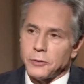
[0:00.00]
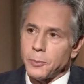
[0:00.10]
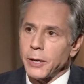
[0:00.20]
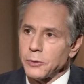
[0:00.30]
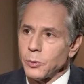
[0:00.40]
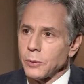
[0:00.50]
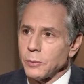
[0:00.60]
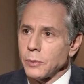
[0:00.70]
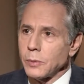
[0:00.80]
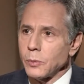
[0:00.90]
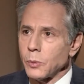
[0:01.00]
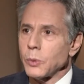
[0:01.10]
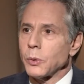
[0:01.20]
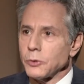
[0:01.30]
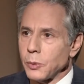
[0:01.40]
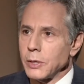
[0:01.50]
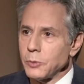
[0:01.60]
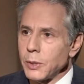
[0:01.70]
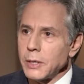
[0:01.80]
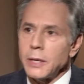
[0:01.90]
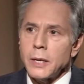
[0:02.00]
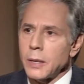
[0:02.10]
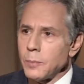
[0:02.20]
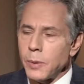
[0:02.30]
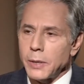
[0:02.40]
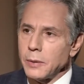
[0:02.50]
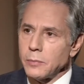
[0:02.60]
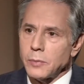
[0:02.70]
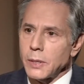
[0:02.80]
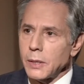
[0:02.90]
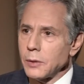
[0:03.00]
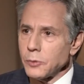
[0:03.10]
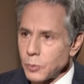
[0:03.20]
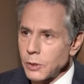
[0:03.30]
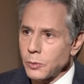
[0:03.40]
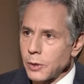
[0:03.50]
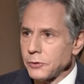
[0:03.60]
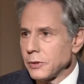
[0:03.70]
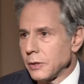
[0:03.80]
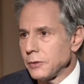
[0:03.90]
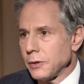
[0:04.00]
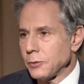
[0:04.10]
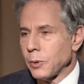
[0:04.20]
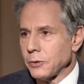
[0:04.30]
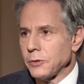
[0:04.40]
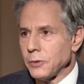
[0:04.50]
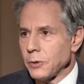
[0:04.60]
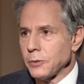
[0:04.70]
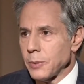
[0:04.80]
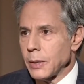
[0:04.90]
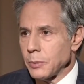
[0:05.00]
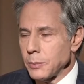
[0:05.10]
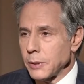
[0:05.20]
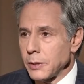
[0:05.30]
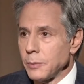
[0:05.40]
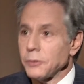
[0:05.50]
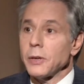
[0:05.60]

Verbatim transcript: takes us back to where, uh, where we were in 2020. But the real question is, is Russia serious about implementing